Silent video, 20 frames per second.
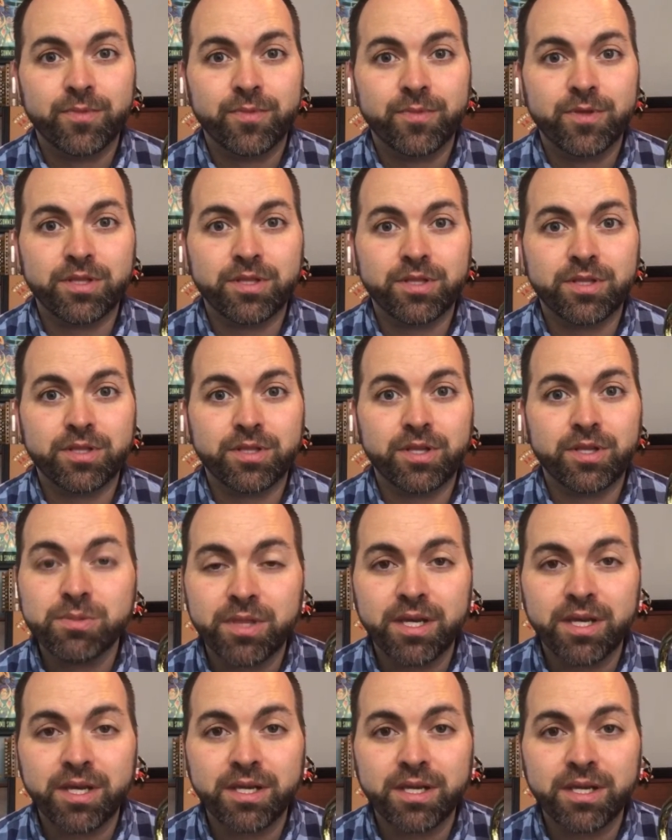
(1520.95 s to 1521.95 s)
So there are some
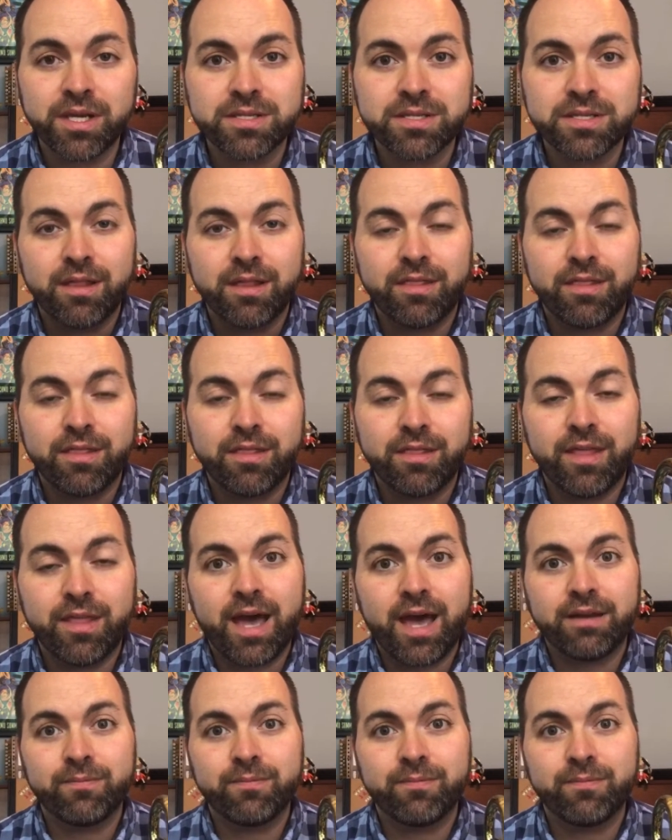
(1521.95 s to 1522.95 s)
things
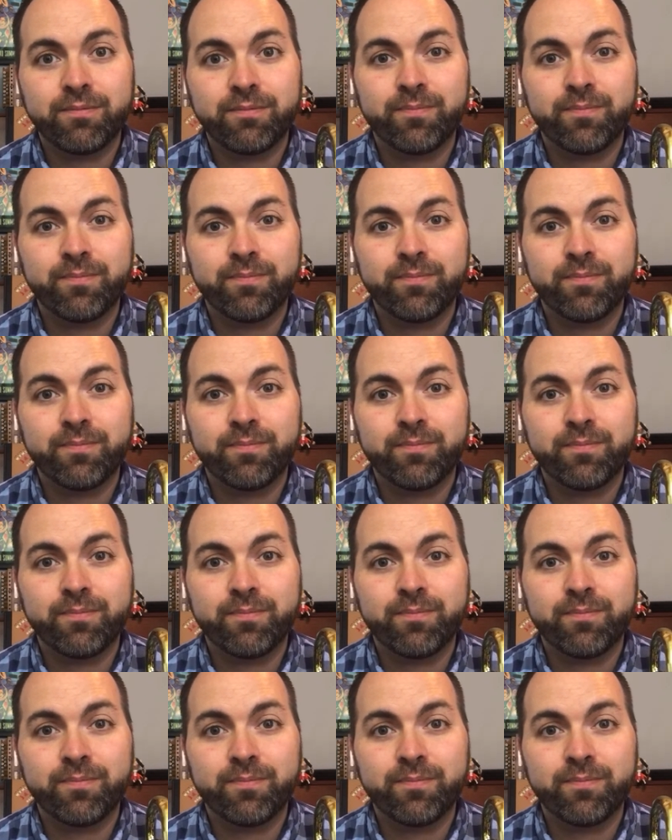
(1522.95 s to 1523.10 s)
that